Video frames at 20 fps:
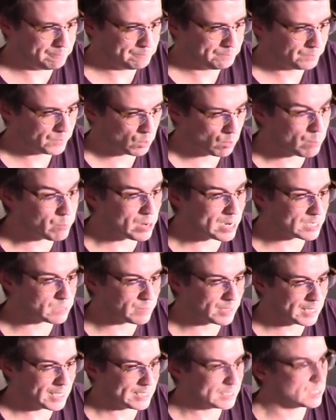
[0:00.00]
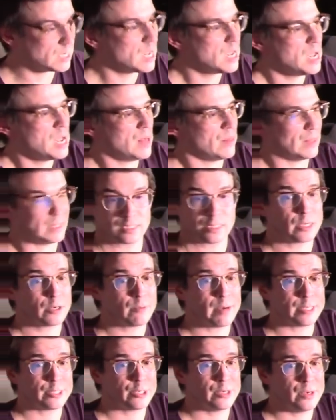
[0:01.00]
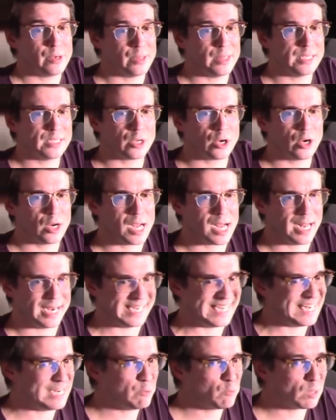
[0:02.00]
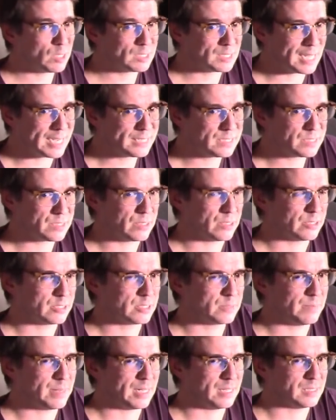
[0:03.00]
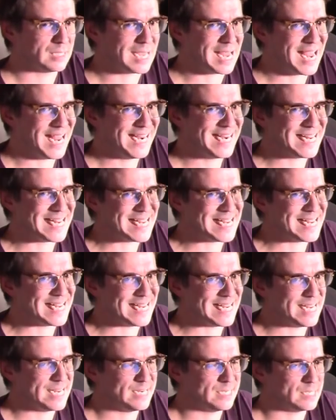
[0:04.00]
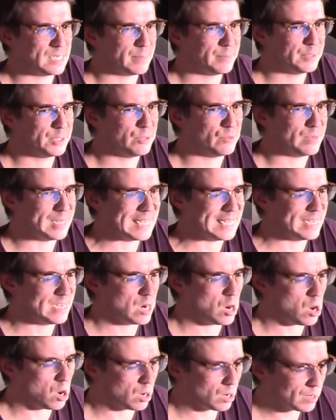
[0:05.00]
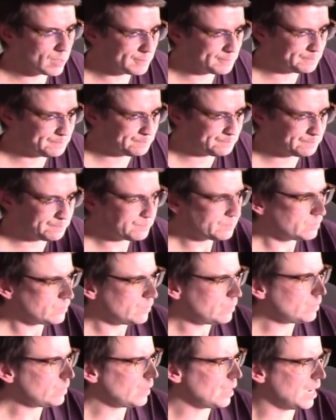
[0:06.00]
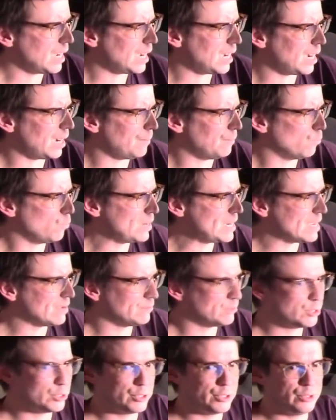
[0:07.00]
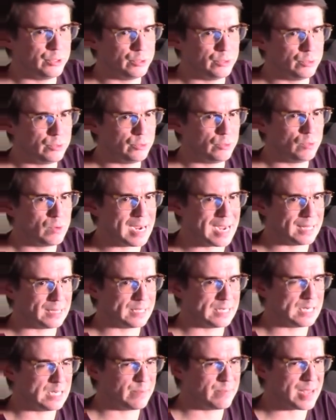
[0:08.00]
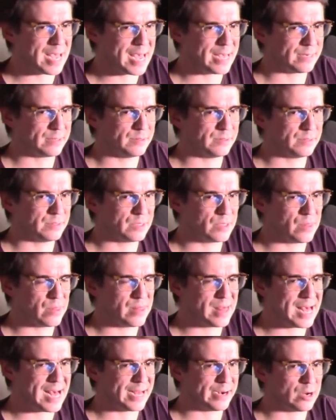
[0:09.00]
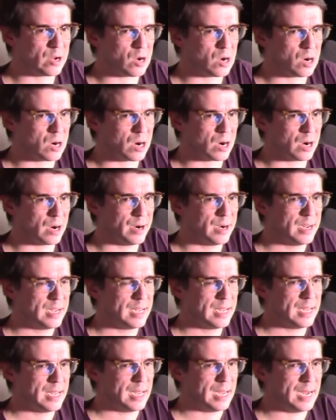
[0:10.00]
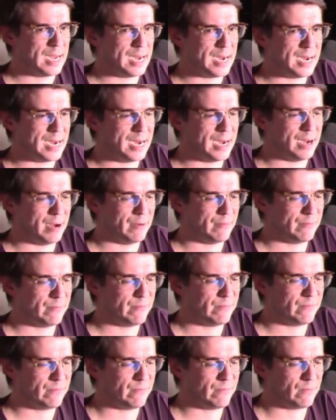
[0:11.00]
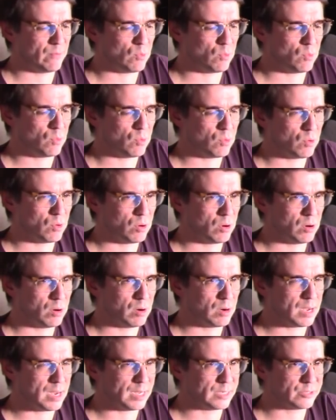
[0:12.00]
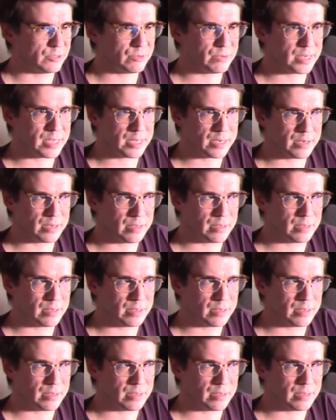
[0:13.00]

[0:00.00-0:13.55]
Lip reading: What brand is my lights? That's a good question. These are Neewer lights. They're spelled Neewer. We have two LED panels that are 400